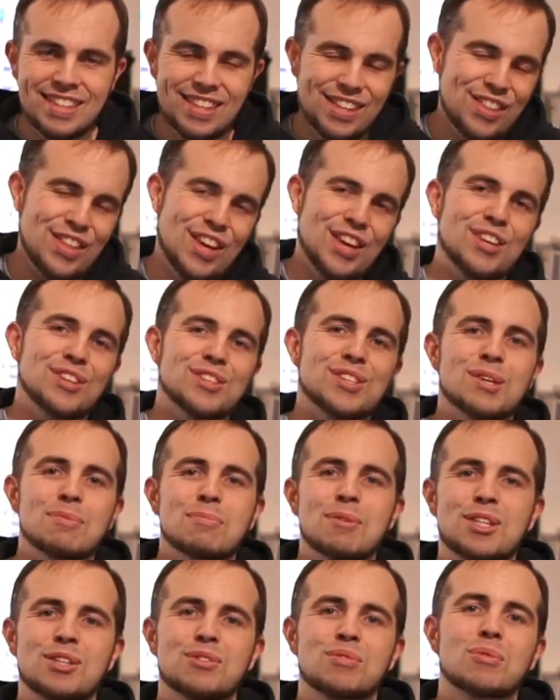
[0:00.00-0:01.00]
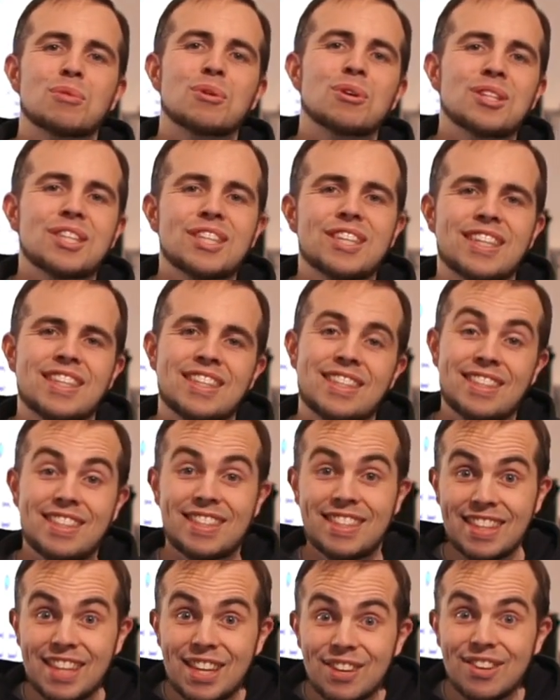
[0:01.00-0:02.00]
Thank you so much for watching, and
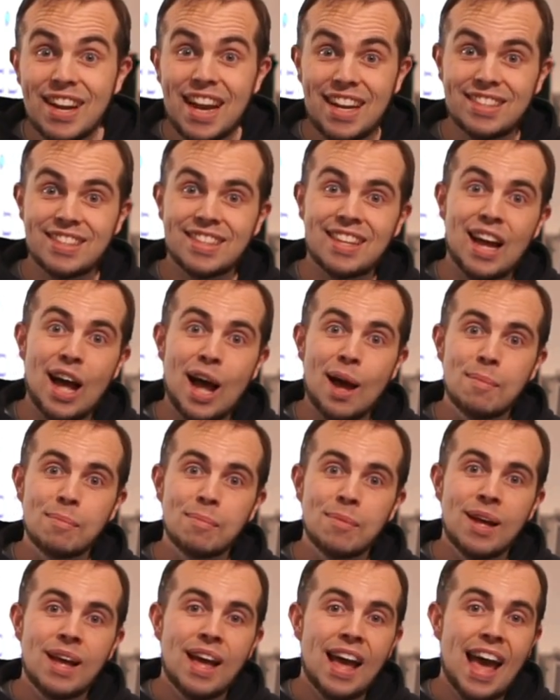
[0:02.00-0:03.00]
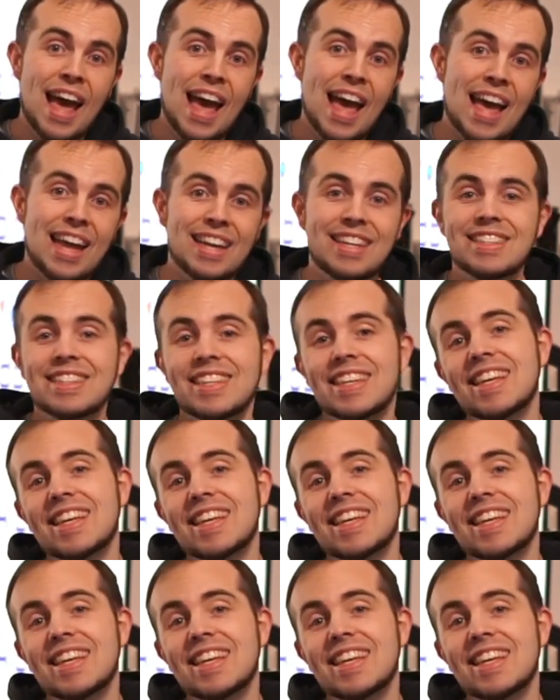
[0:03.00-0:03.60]
see you next time at